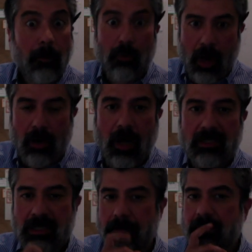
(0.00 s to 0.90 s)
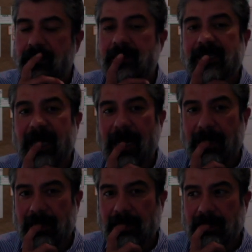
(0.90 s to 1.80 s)
bronchoscopies,
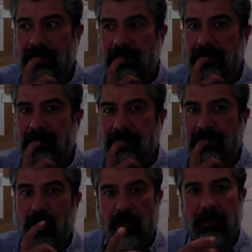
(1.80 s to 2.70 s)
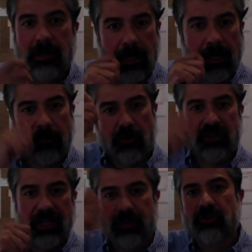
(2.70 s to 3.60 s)
certain uh,
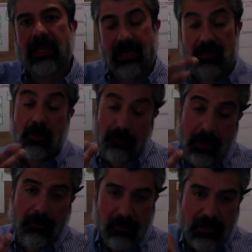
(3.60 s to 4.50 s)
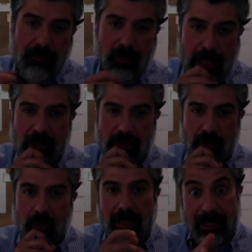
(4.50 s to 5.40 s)
procedures like some people to pull out a
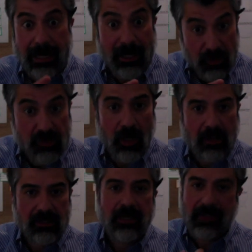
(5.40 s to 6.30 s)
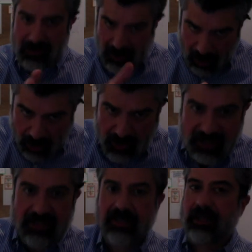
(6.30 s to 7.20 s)
tooth, like nitrous oxide? That's a
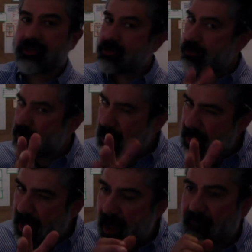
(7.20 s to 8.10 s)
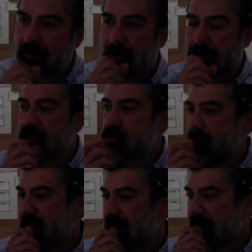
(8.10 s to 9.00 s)
conscious sedation. You're kind of halfway in
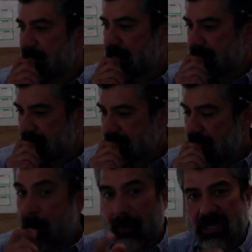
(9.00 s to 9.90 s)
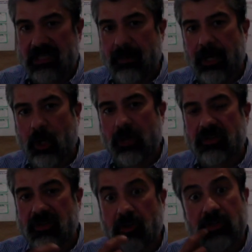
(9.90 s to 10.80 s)
between. Pacemaker
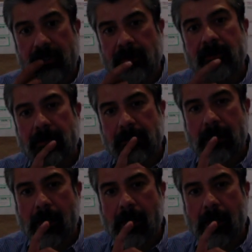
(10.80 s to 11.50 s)
insertions,